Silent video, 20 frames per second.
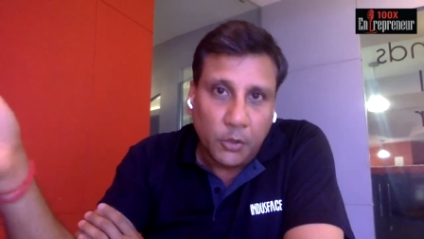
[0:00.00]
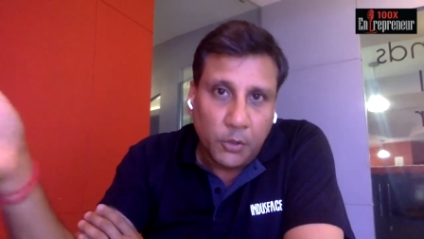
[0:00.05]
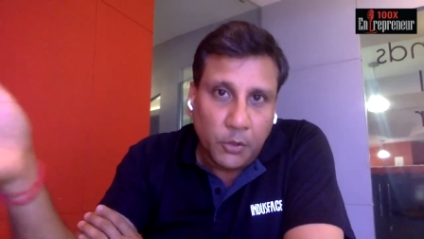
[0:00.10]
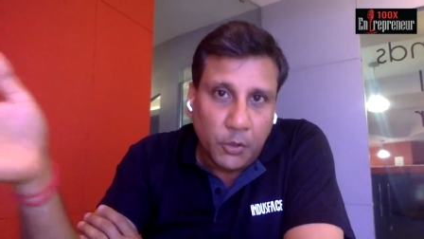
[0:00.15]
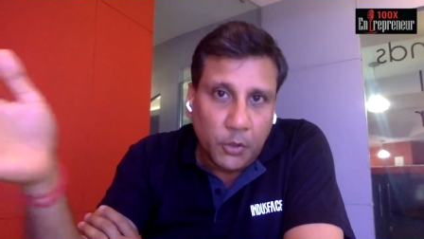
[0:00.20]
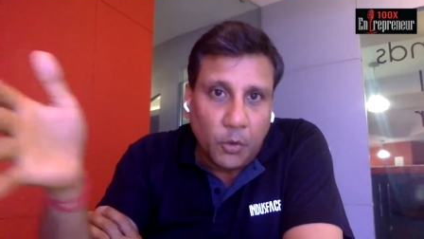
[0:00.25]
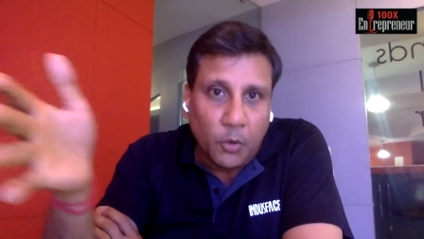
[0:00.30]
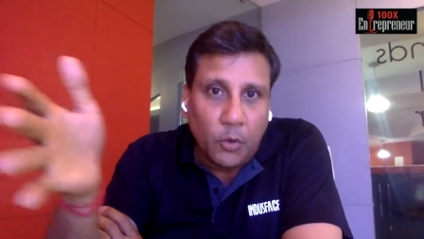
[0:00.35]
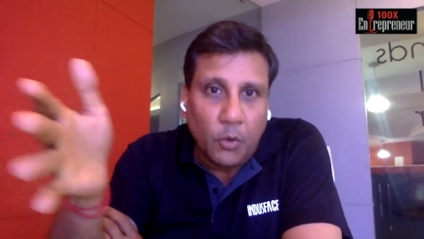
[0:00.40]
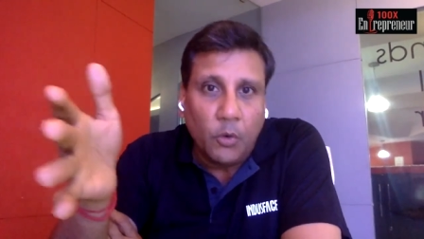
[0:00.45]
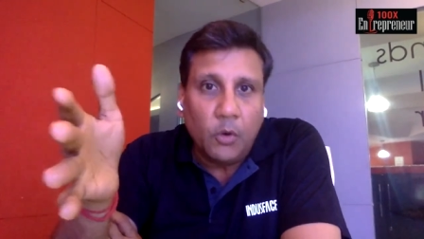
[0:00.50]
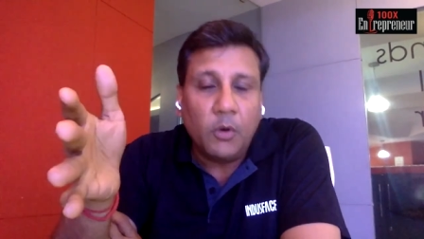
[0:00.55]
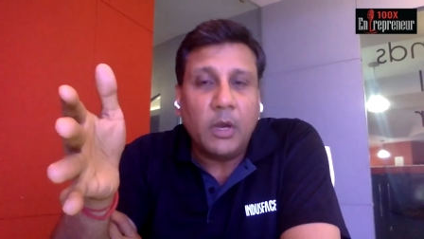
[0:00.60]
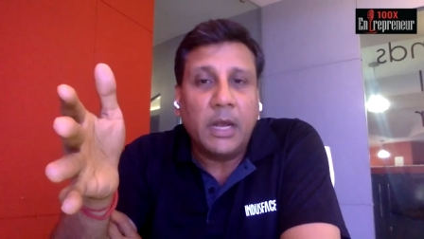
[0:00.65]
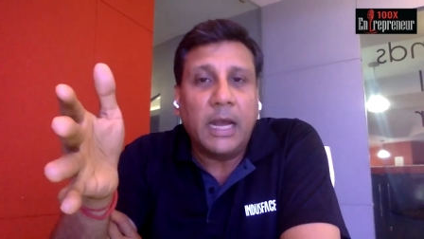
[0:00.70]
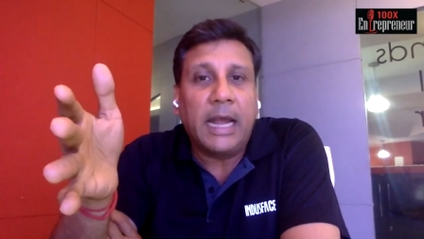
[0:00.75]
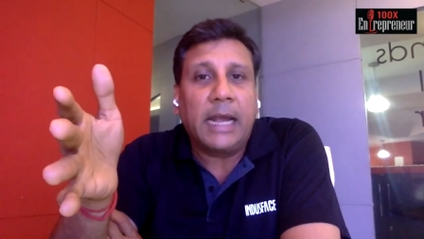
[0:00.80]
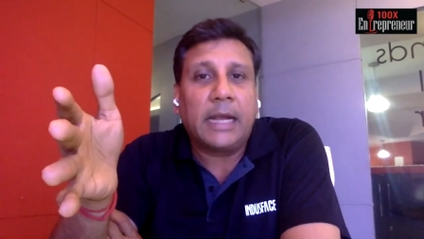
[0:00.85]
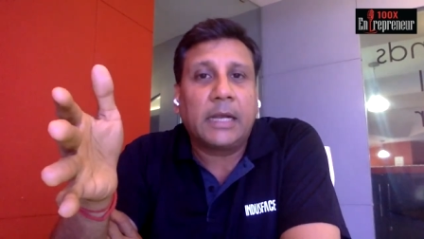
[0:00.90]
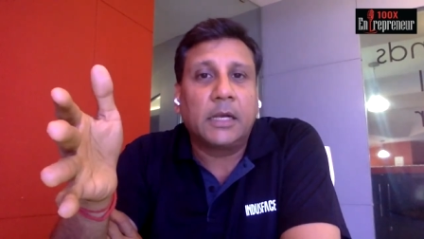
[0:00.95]

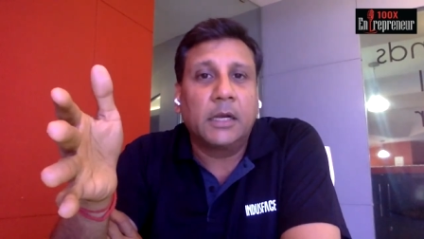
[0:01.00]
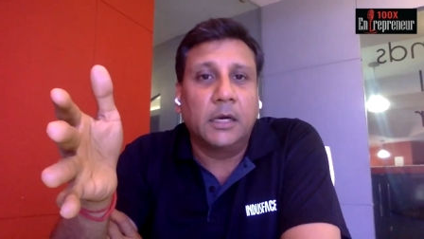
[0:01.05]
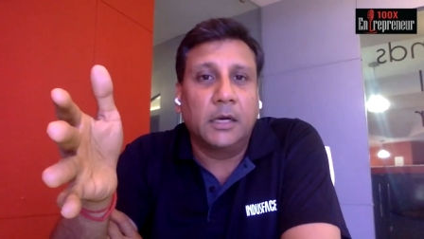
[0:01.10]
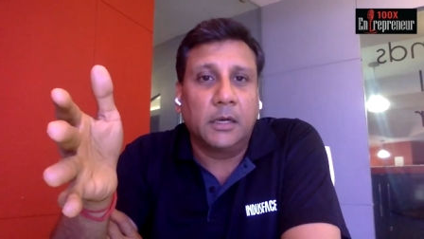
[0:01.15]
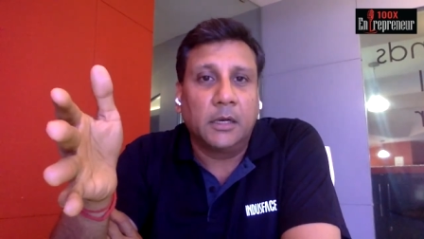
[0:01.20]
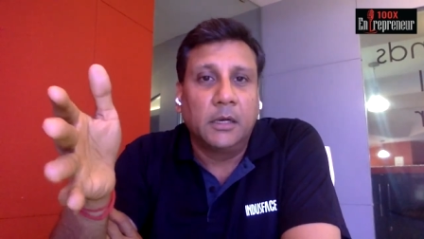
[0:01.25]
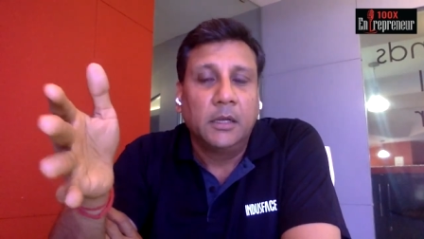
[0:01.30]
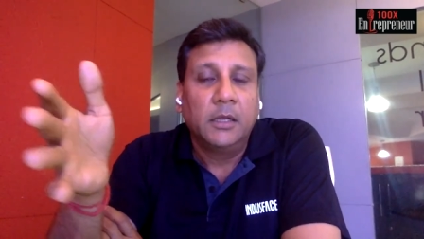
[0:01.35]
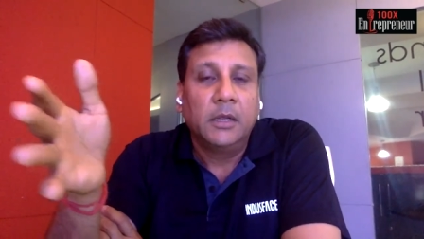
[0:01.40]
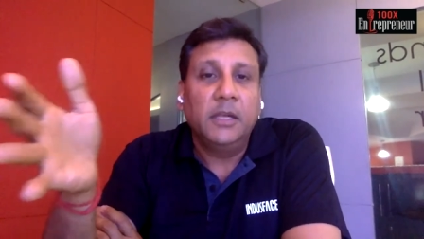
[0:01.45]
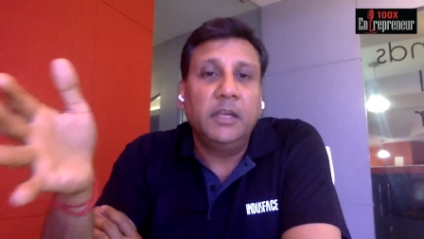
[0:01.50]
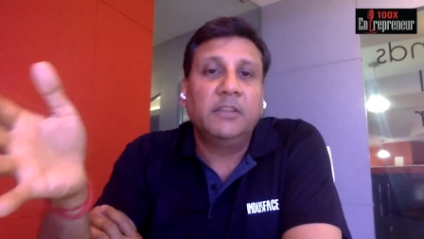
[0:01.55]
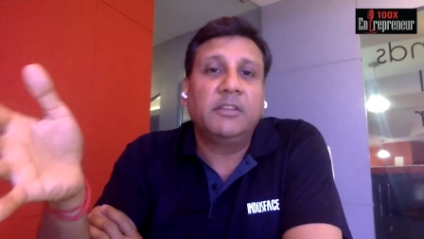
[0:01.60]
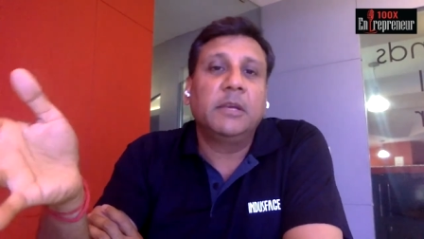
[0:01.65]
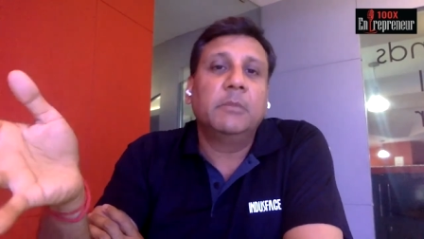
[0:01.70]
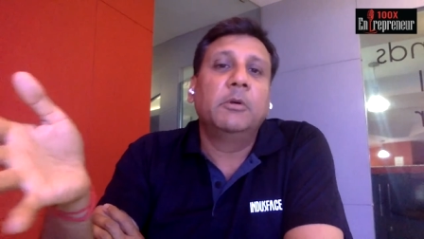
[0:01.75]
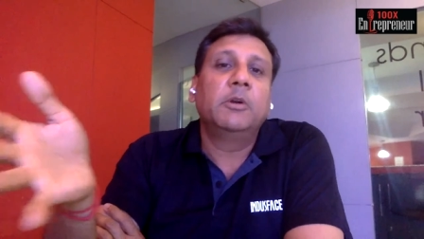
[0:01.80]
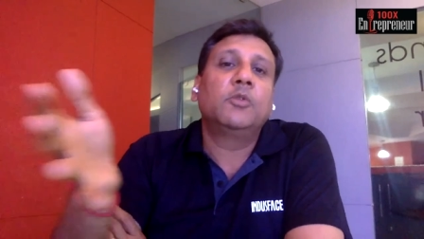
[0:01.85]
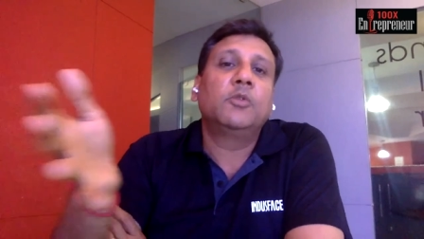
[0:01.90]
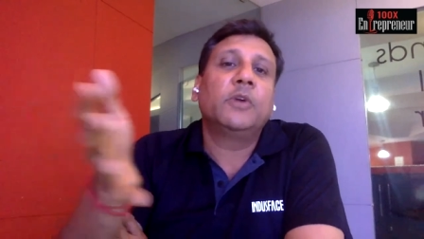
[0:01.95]
no hacker
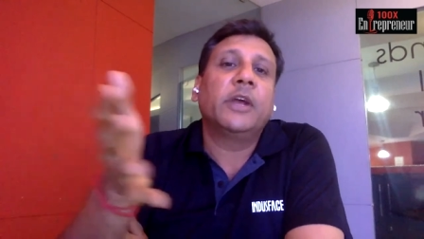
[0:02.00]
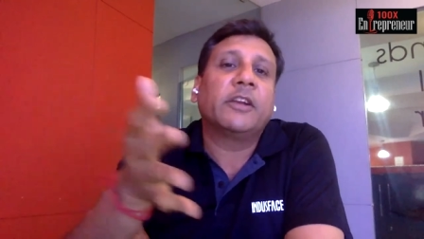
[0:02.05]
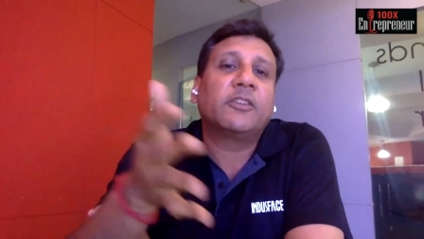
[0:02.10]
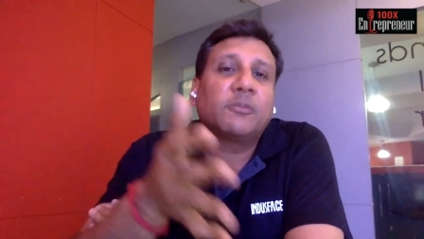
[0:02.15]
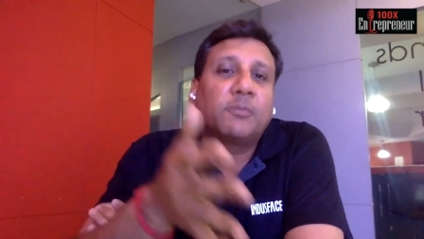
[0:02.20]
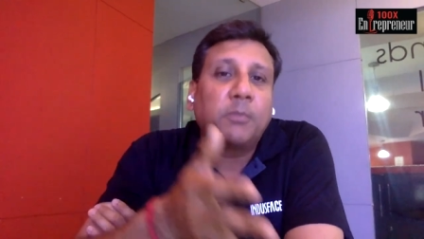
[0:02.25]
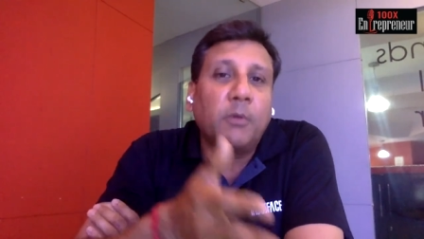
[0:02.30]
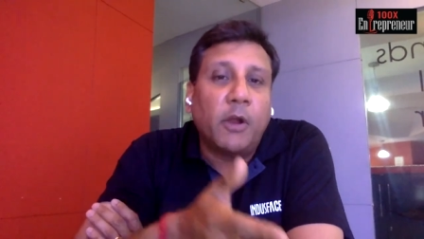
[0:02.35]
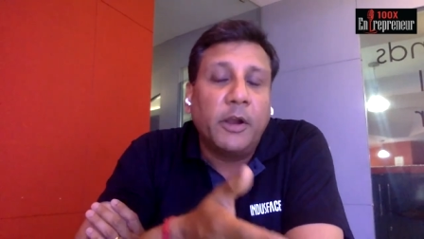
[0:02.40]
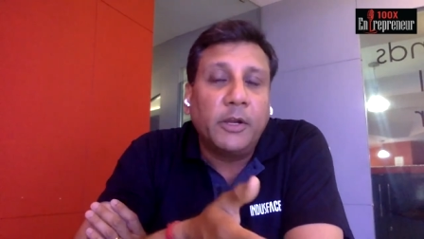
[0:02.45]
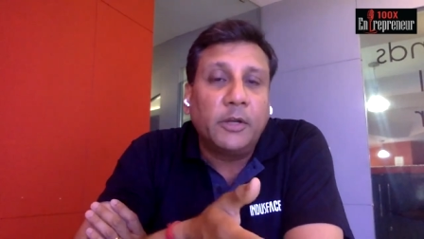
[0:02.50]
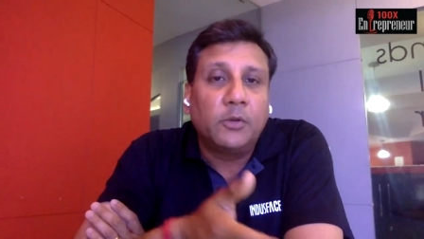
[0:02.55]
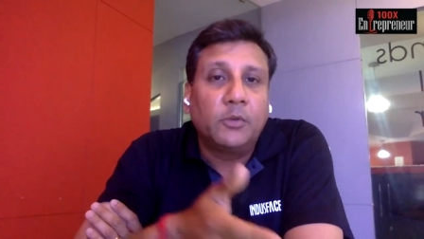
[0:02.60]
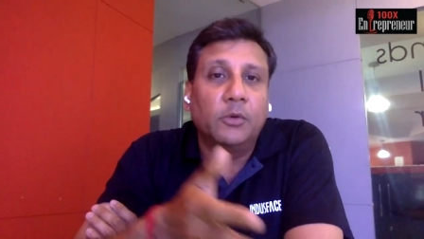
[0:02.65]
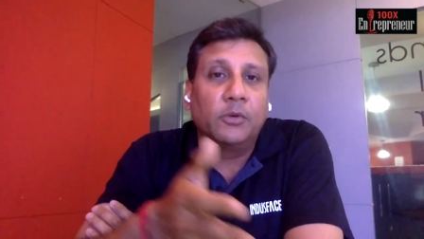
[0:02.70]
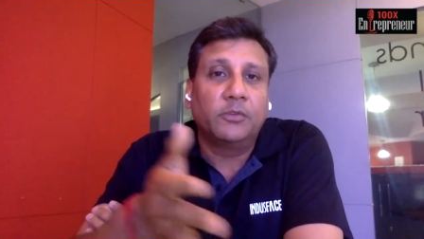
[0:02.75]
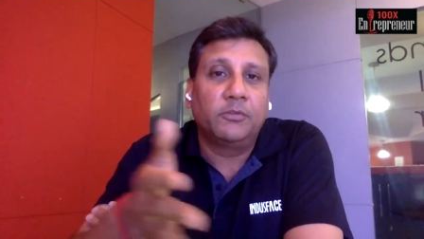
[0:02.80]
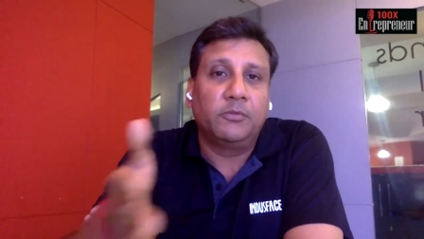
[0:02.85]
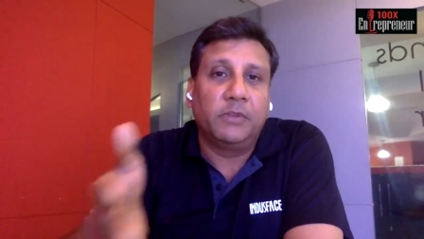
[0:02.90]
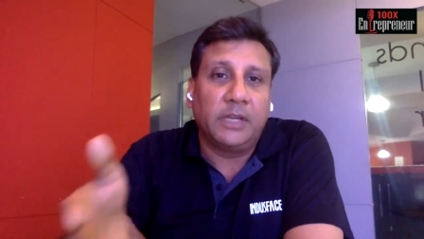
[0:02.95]
is able to
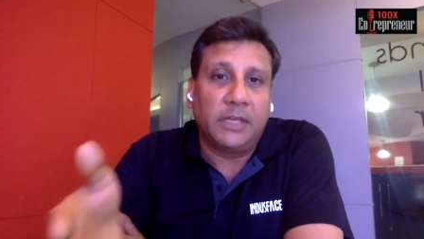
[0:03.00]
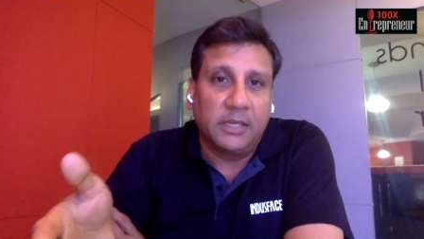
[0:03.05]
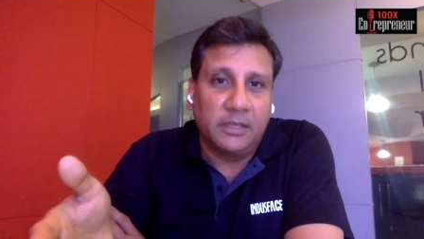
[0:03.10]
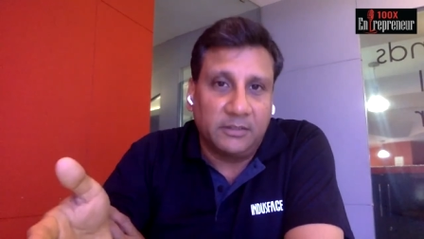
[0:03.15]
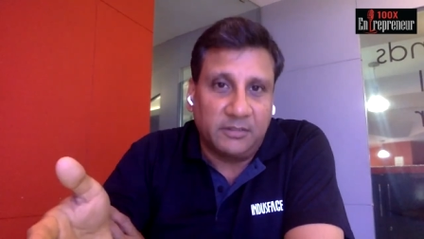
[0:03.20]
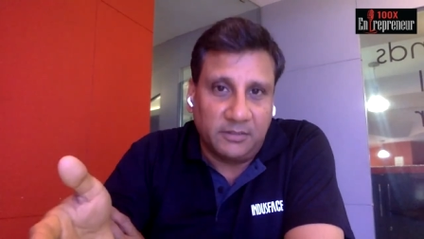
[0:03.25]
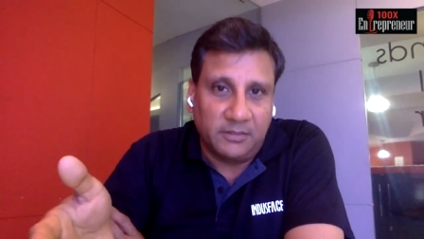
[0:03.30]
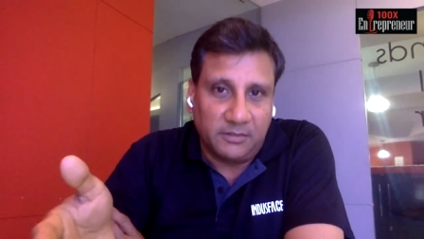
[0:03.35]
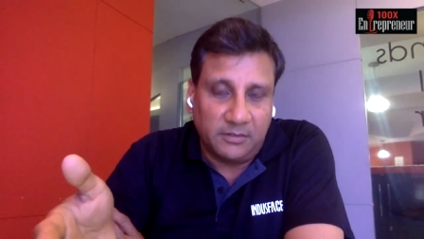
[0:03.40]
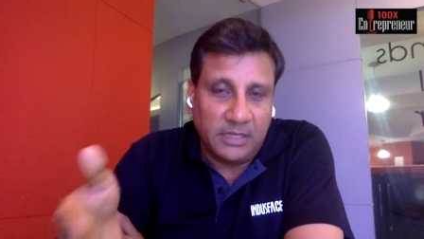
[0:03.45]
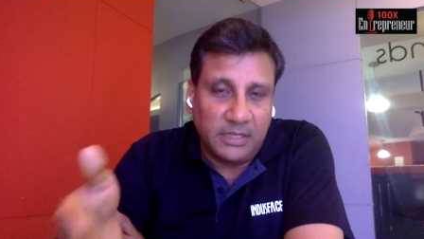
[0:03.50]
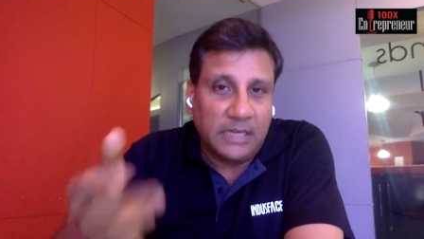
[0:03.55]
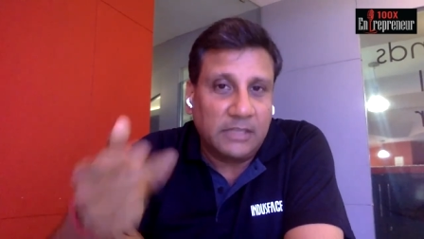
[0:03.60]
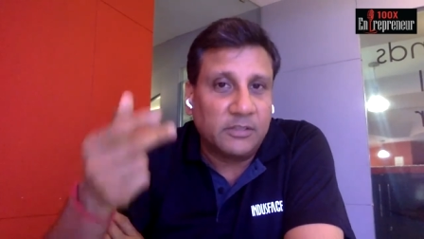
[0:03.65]
exploit those weaknesses.